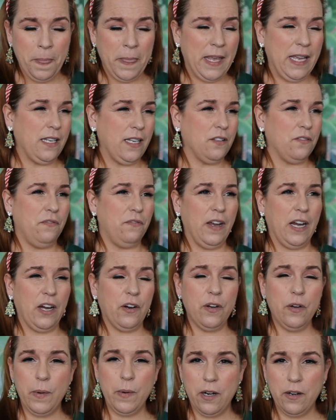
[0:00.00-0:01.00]
It is
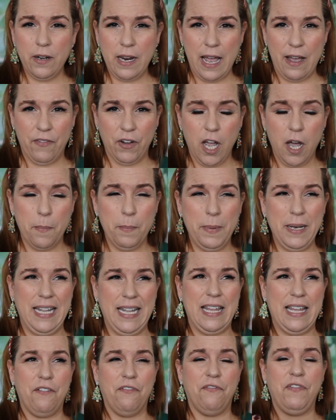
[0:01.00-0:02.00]
very rare to have a company
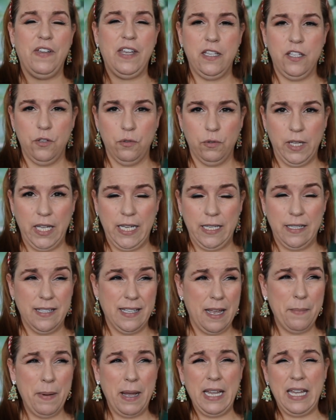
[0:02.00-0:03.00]
that feeds you leads.
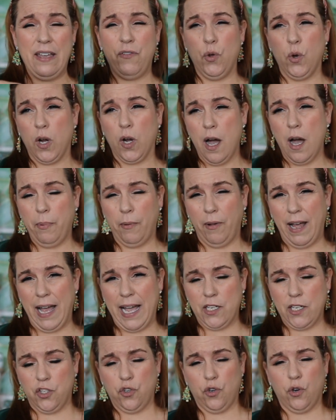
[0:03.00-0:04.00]
They might give you a couple
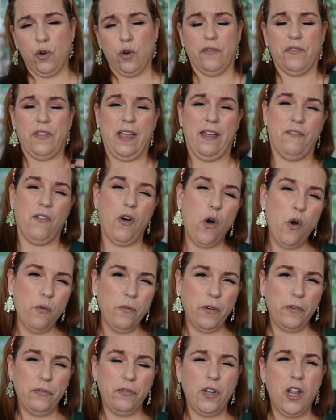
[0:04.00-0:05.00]
extra, or if they have
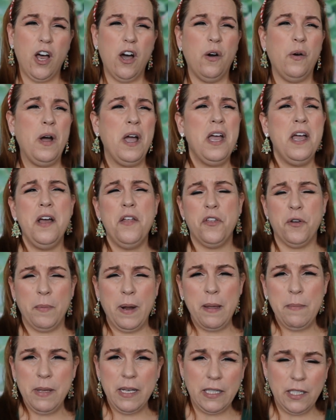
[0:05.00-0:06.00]
overflow, there
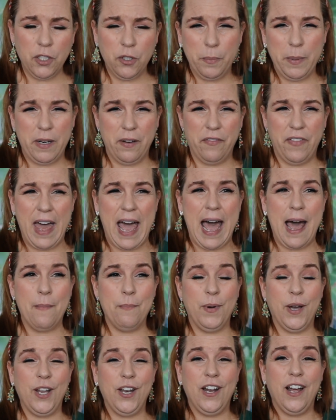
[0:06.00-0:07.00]
might be a little bit of that.
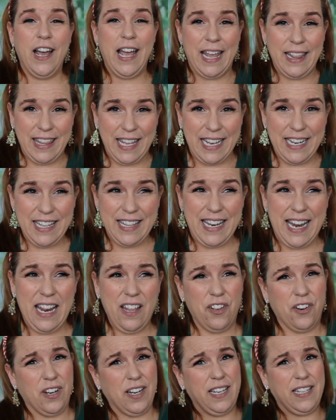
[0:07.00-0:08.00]
But at the end of the day,
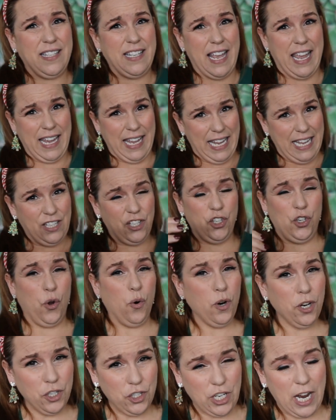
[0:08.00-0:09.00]
they're going to say, it's
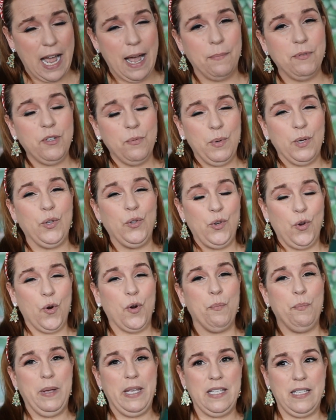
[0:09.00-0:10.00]
your job to build
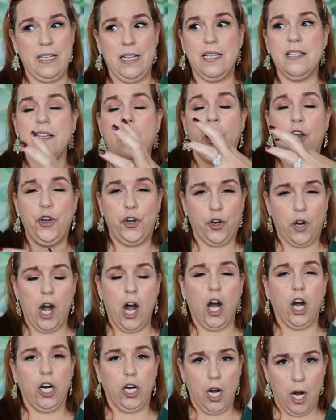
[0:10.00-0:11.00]
your business under
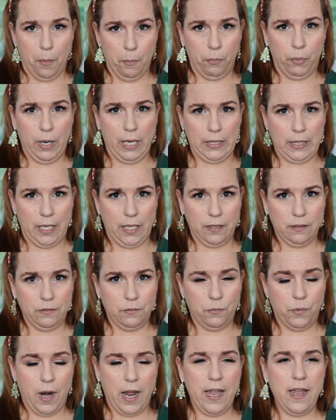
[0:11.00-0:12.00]
our umbrella,
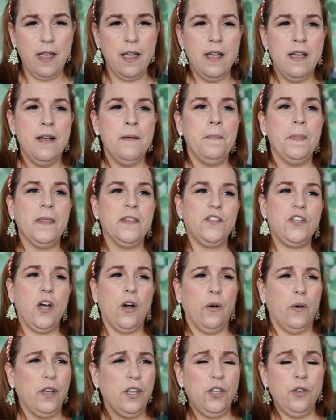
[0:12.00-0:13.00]
right?
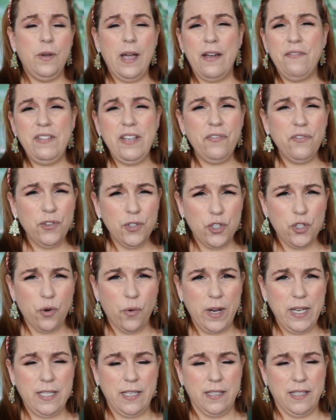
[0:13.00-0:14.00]
So you have different
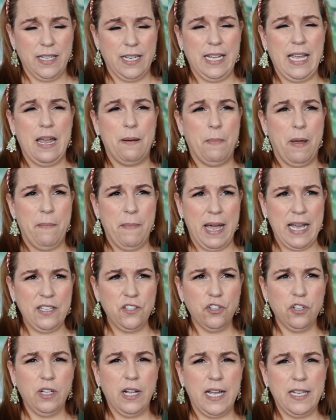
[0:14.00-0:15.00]
choices. And again, my
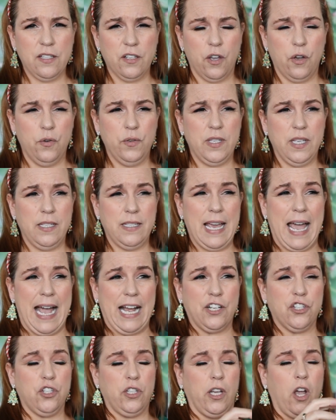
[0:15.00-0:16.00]
masterclass goes into
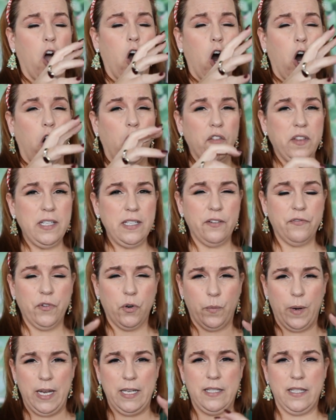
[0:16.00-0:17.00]
actually all the
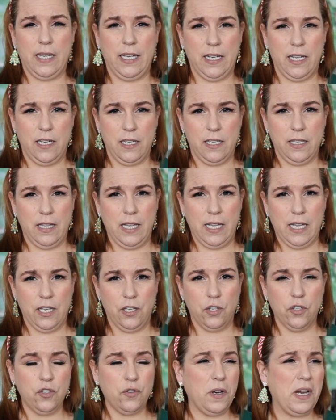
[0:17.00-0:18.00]
different ways to get into the
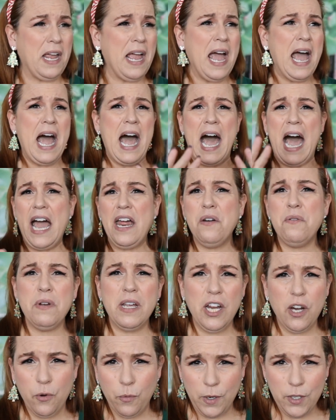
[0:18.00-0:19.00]
industry. I don't
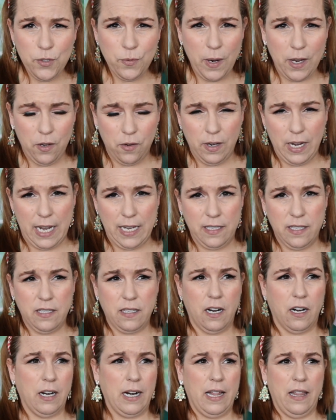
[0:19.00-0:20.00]
care which way you guys
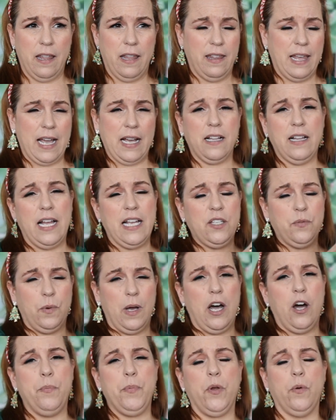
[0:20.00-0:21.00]
start. That class
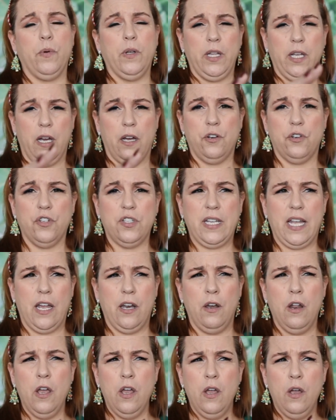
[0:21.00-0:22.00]
will help you really
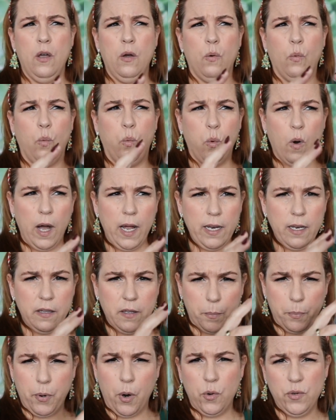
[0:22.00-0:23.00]
understand what
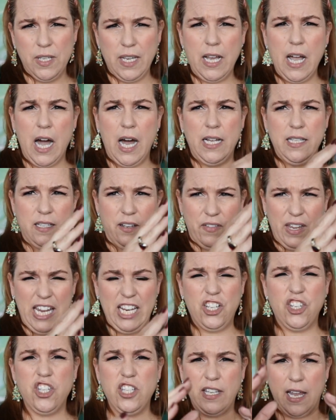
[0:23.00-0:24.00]
the pros and cons of
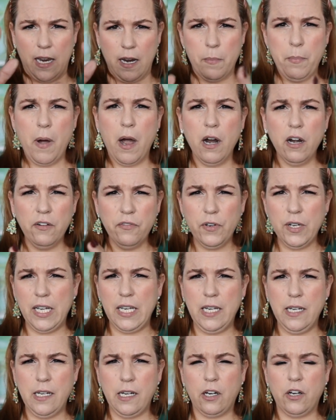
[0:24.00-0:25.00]
each setup are for
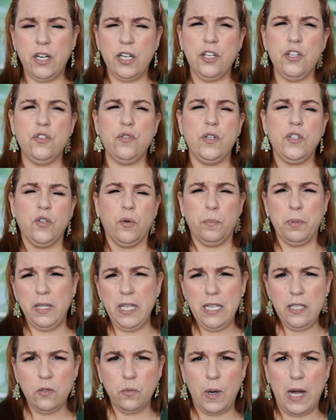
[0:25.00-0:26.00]
getting in our industry. So
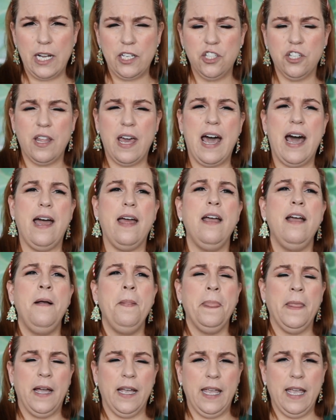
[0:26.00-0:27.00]
please watch that.
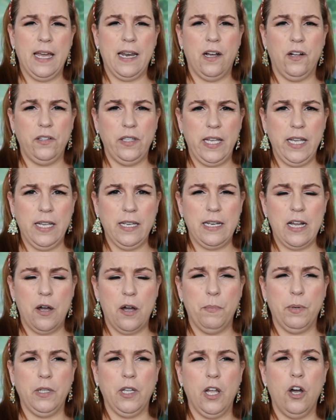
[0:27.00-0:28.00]
Again, I'll link it
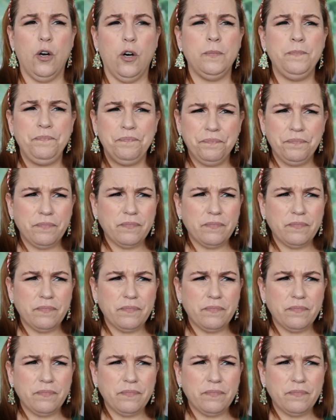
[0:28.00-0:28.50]
down below.